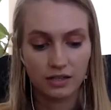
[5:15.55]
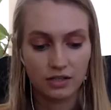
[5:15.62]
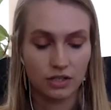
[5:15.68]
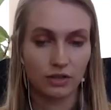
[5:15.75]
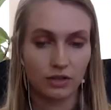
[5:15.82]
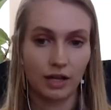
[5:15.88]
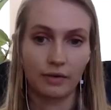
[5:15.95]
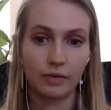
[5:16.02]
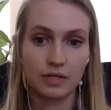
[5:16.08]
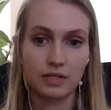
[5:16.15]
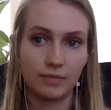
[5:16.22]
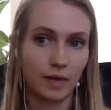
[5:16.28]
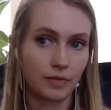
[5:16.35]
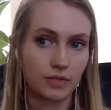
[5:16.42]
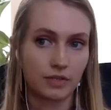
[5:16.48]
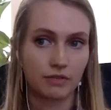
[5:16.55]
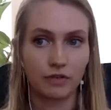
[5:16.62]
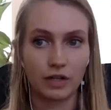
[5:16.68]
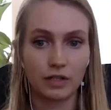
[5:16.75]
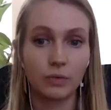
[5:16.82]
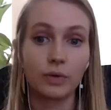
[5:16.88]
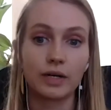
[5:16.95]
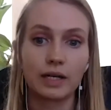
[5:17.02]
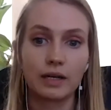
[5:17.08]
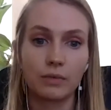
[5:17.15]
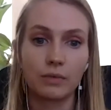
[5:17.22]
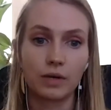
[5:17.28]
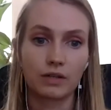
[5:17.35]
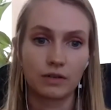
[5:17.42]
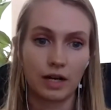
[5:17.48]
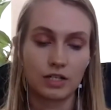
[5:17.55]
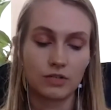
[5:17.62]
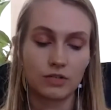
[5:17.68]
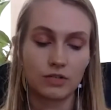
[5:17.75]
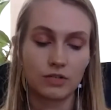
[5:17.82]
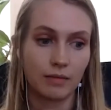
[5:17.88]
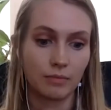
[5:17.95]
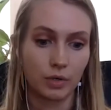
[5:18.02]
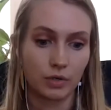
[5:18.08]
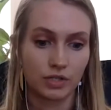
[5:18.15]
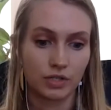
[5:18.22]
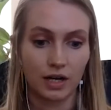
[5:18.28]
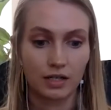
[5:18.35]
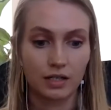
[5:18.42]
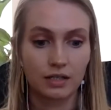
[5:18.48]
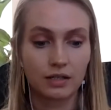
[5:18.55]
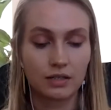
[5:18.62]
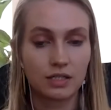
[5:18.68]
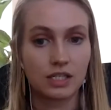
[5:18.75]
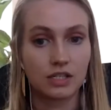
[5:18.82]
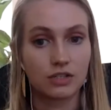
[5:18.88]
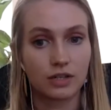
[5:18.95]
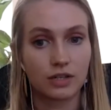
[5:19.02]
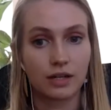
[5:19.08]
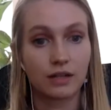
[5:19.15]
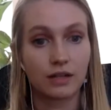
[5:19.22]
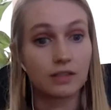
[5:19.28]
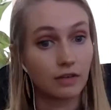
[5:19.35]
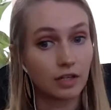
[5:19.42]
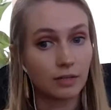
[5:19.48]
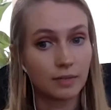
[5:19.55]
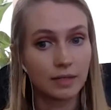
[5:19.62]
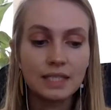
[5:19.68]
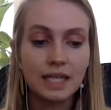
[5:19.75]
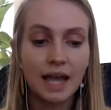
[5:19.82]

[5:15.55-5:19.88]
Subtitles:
So I was a fellow working with graduate and postdoc teaching development.